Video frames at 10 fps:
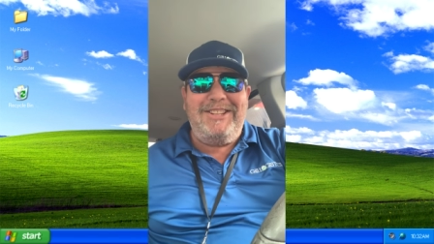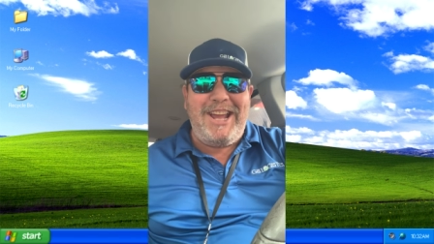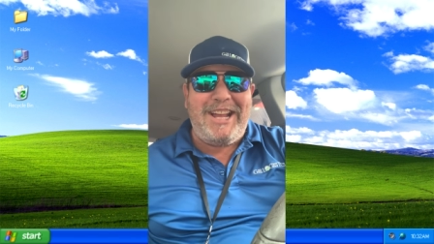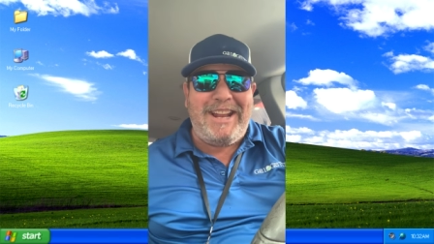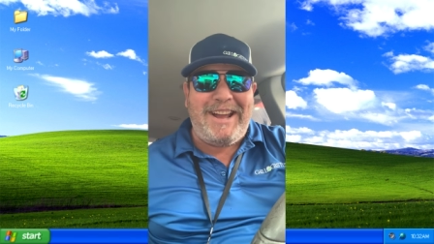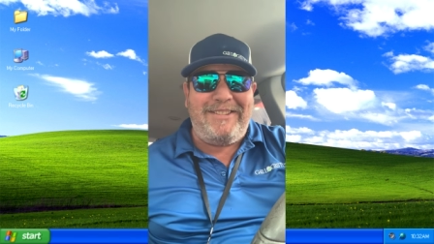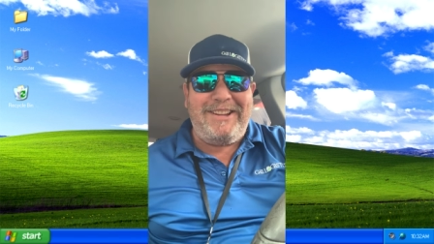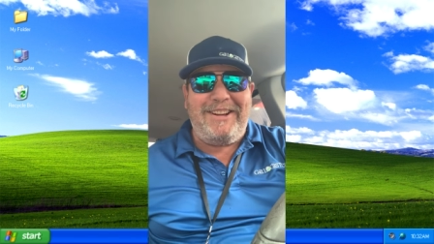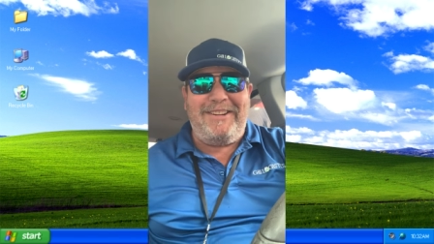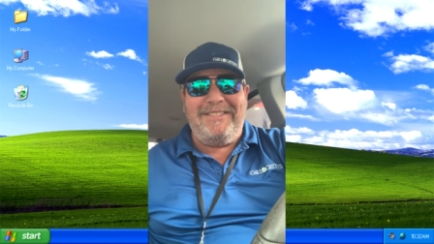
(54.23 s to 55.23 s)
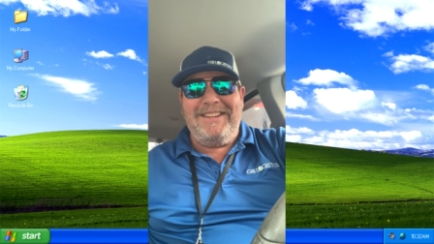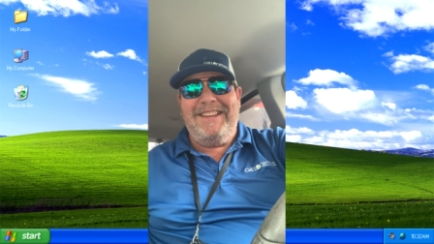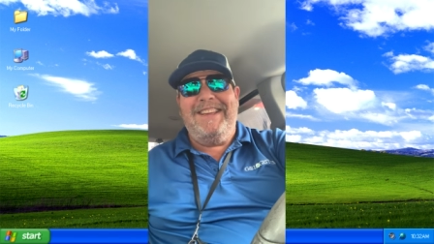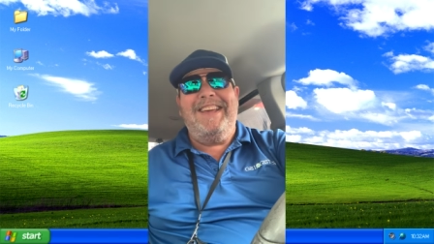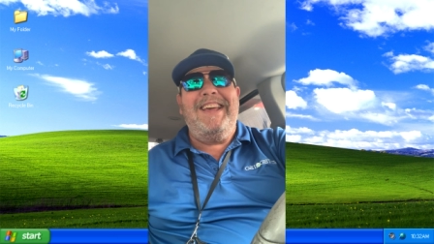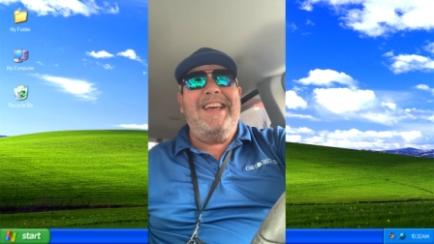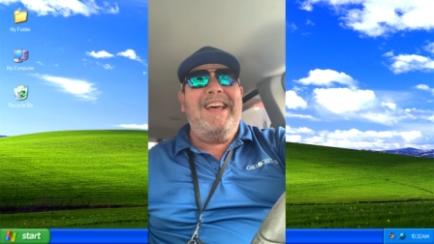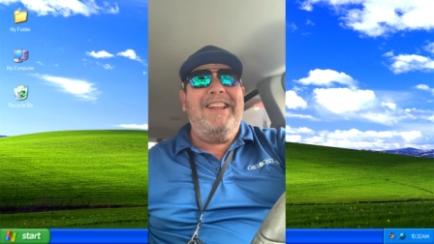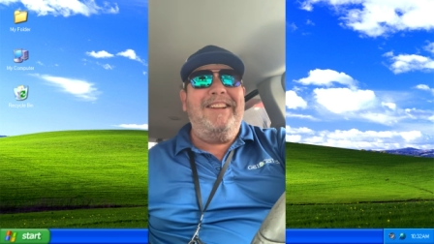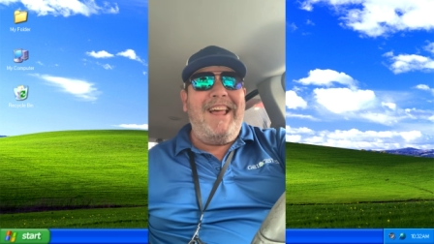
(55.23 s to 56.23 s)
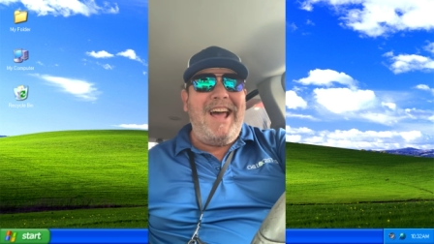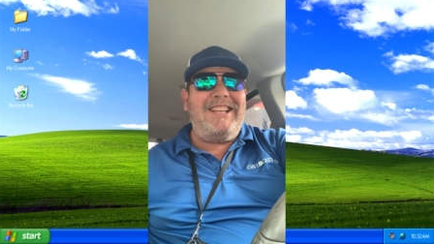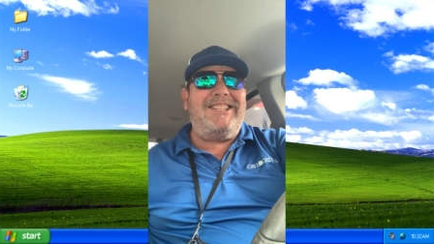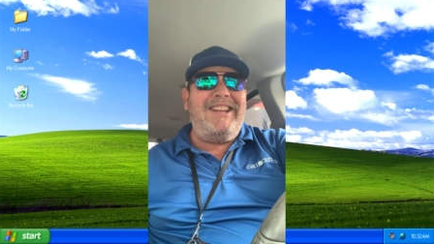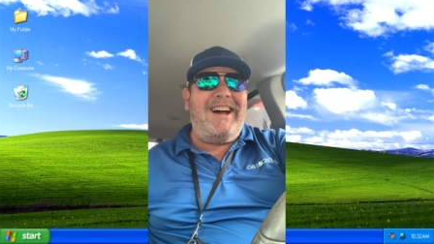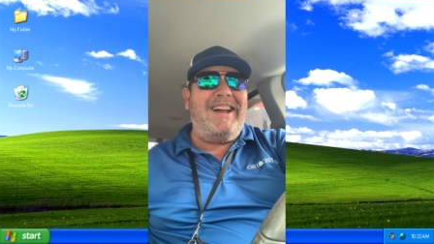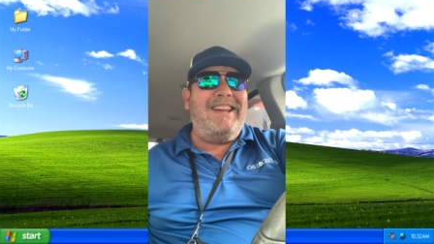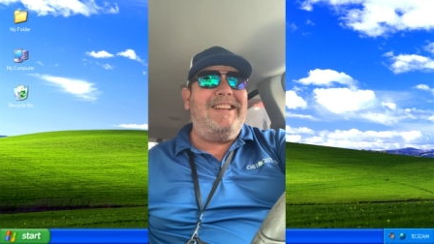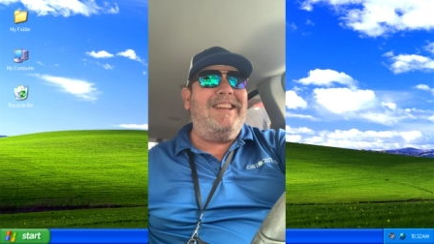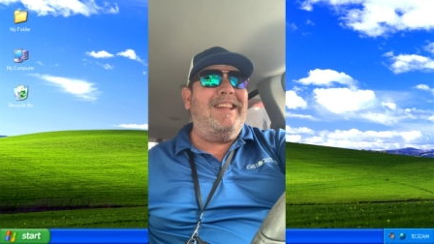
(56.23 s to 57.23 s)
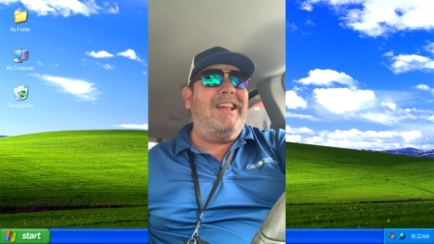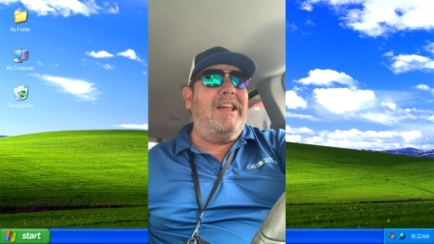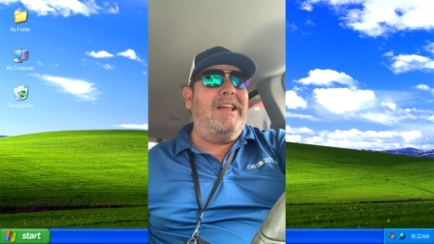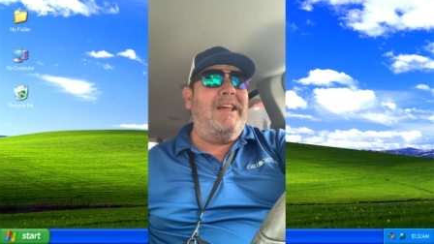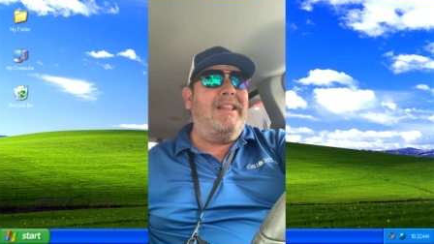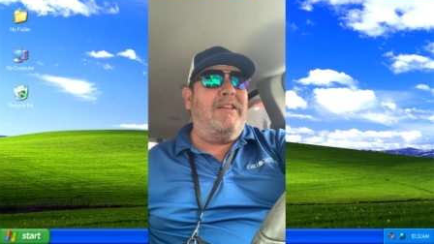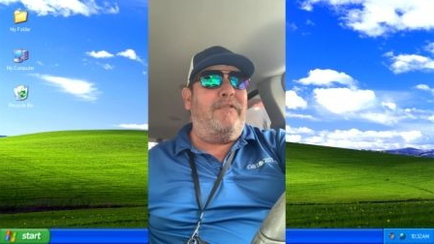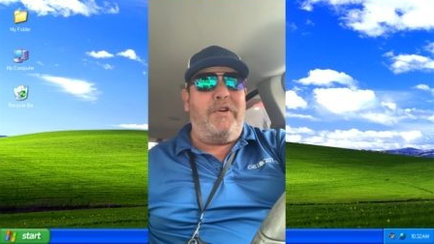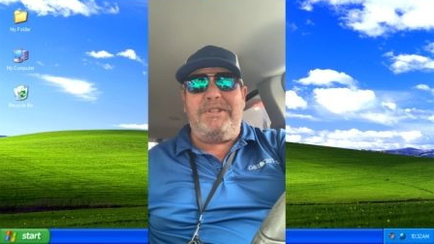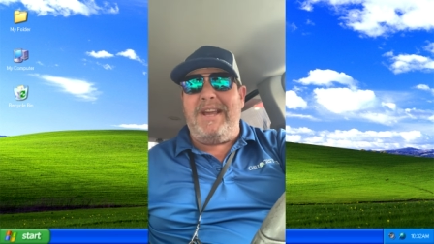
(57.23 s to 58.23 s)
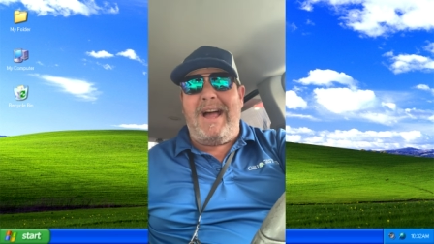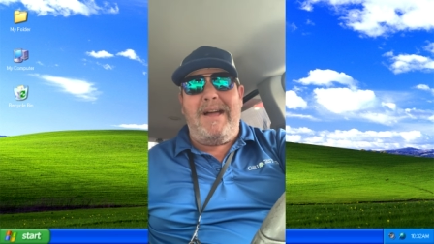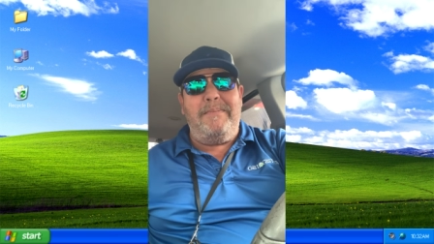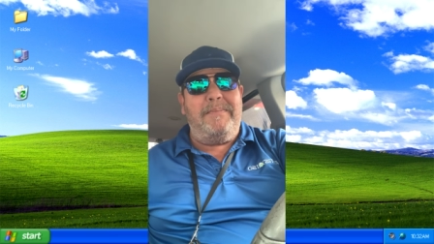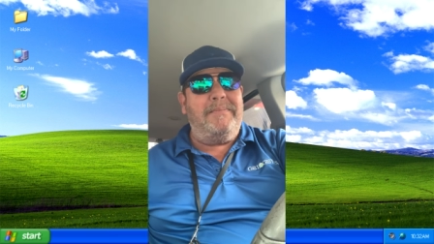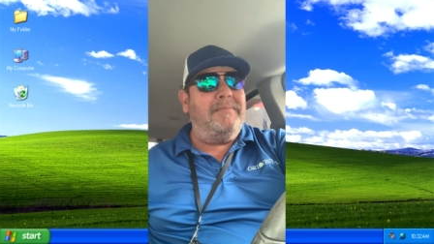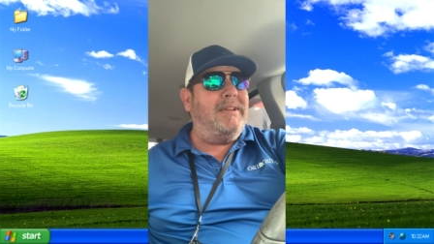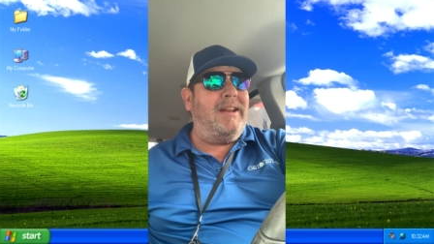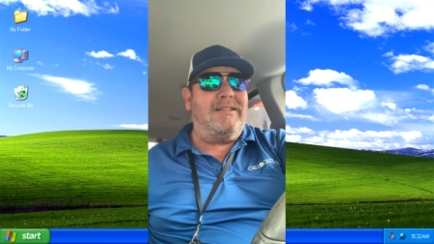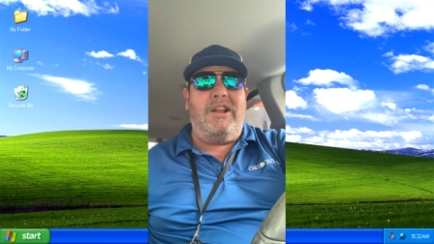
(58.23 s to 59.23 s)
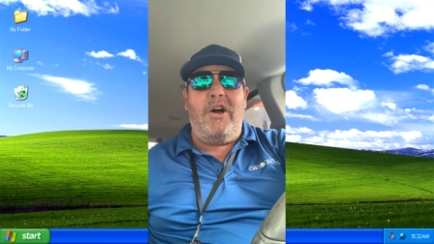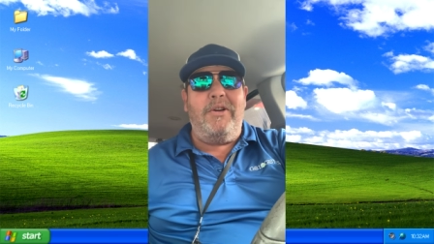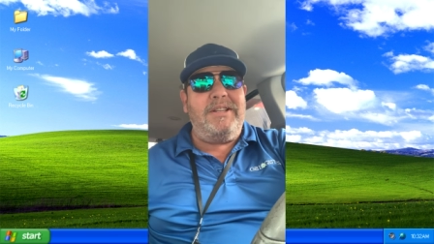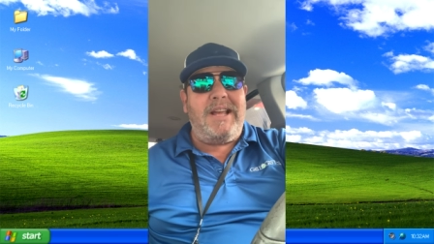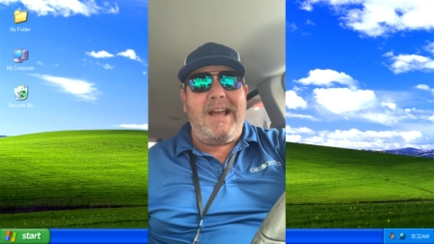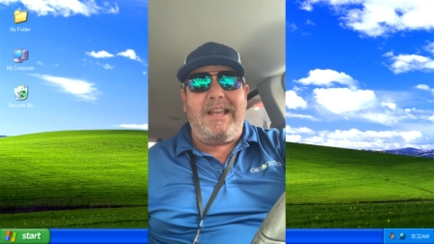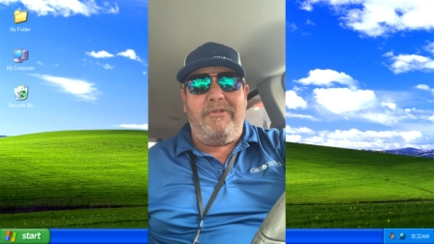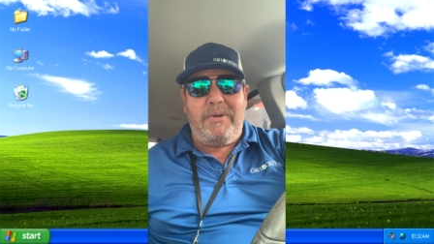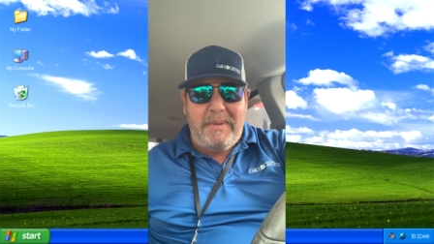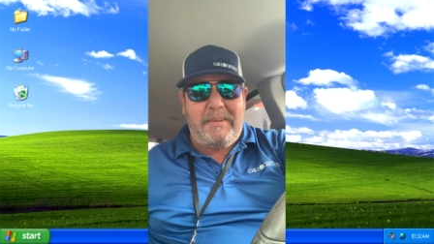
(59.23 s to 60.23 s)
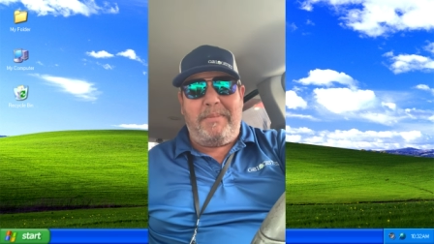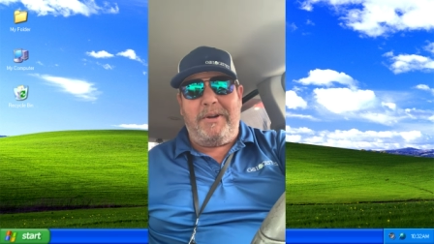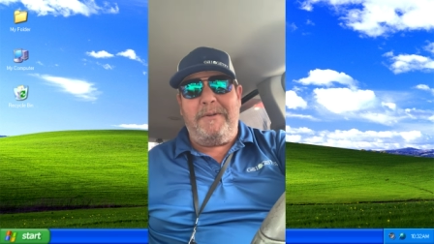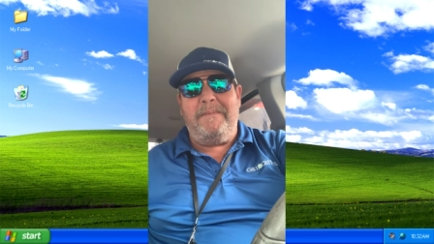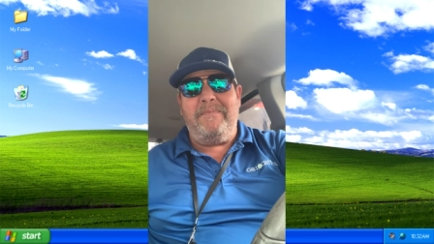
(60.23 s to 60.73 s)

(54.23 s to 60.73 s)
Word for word: Check it out, y'all. Last night, the first time and as long as I can remember,